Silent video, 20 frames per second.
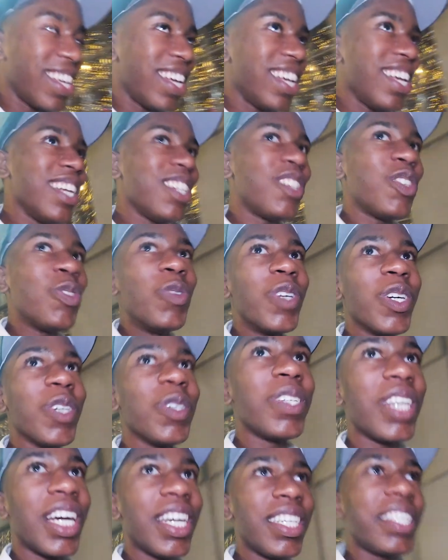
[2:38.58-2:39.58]
It's
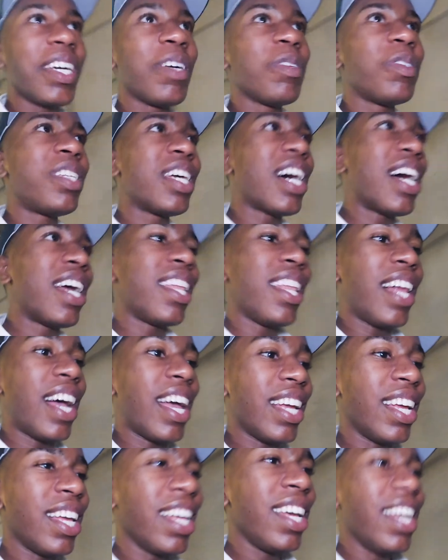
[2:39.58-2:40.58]
real nice outside.
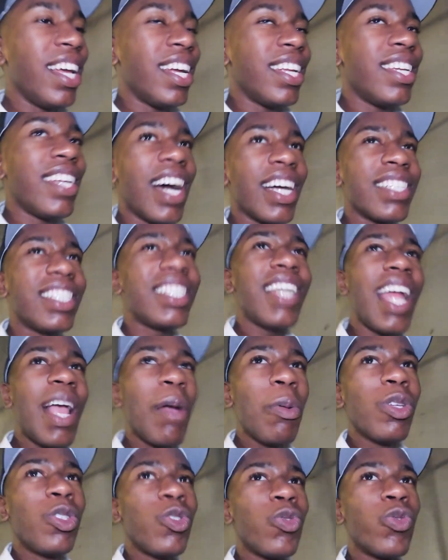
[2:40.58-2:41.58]
Like, nah, today
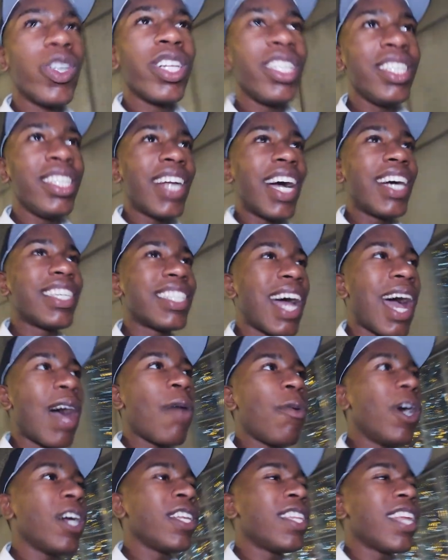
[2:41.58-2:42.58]
was really nice. I
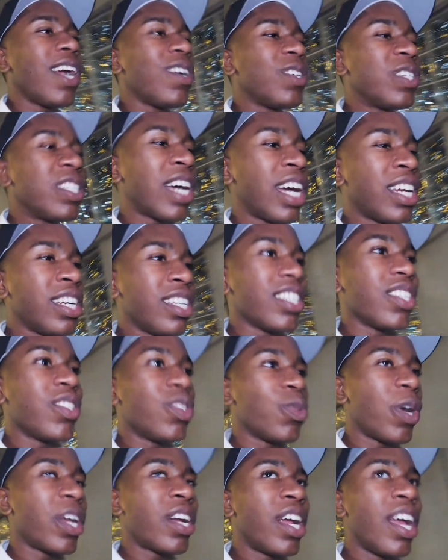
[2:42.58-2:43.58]
walked outside in a
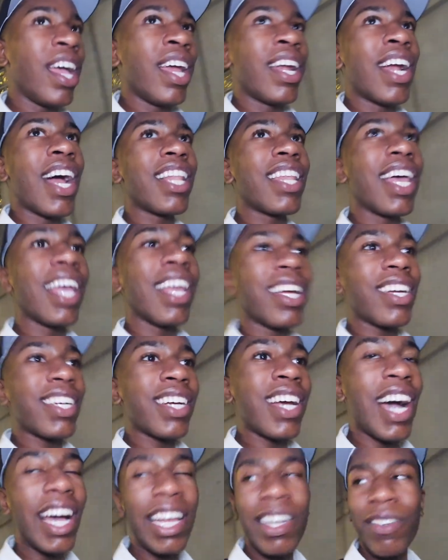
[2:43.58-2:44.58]
sweater and I like
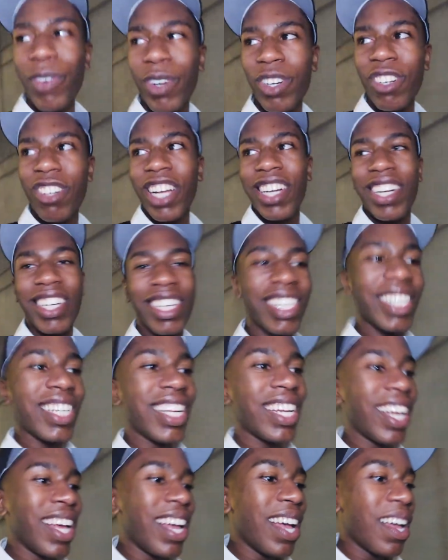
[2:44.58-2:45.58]
kind of regretted it.
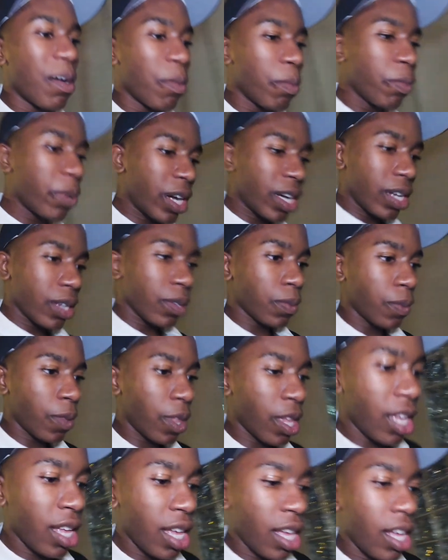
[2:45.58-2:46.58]
But
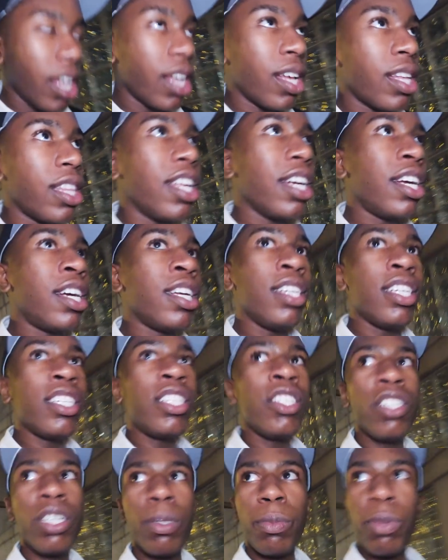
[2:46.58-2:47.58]
the
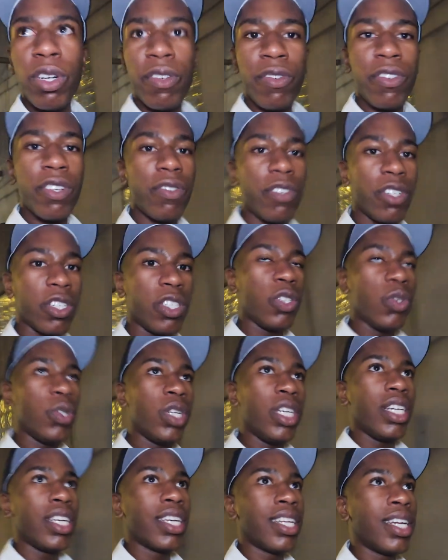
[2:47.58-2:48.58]
conditions are perfect for
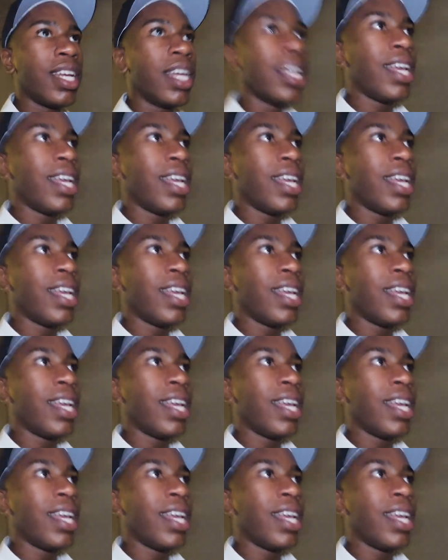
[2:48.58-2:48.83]
shooting in.